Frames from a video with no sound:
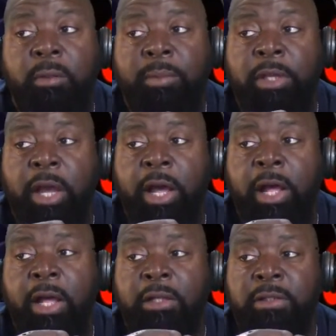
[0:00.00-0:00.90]

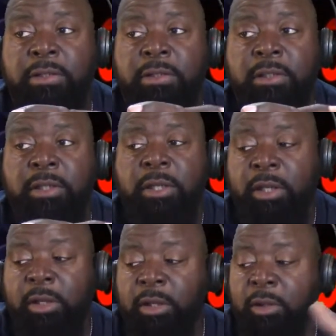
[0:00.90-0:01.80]
because
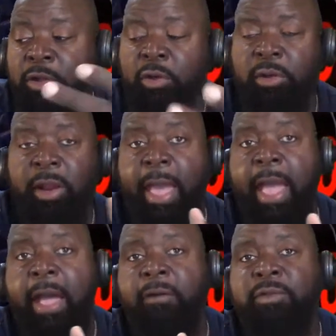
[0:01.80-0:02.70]
you can
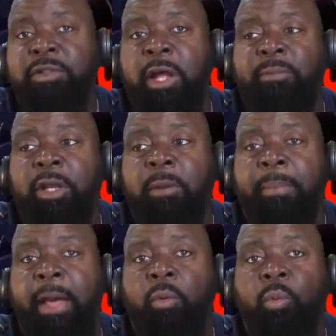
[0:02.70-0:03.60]
have something
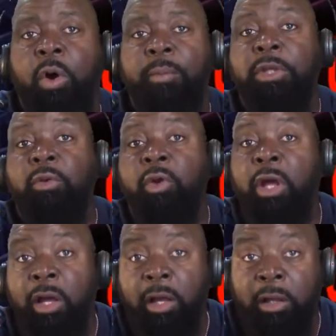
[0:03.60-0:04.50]
about a woman you
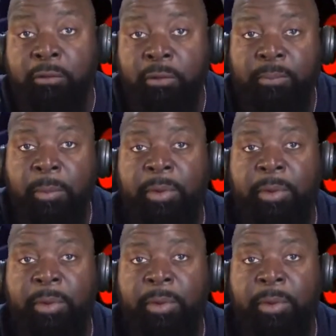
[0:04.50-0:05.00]
love,